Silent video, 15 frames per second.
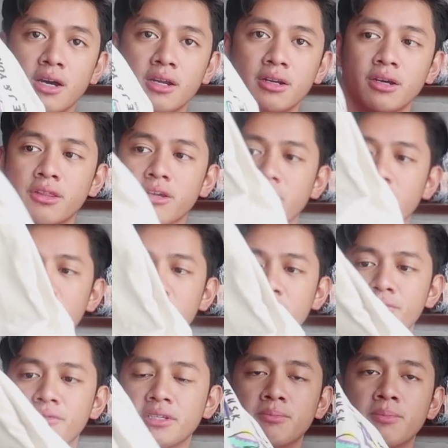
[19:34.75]
Another
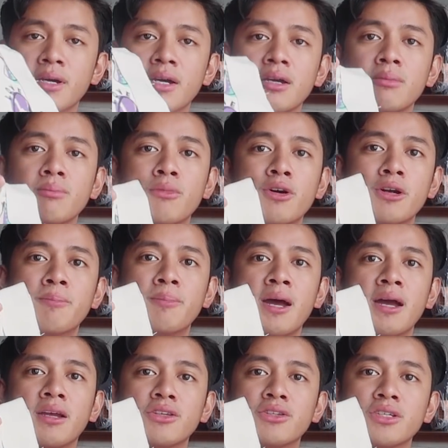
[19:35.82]
canvas bag, more
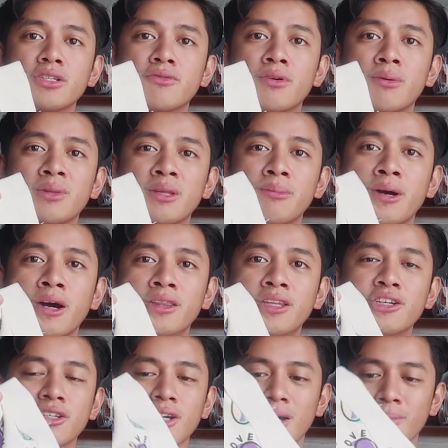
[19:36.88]
packages from the
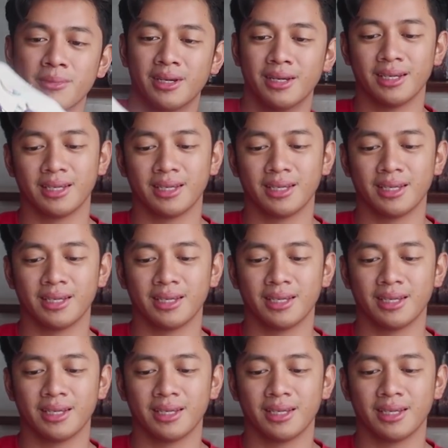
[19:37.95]
Body Shop.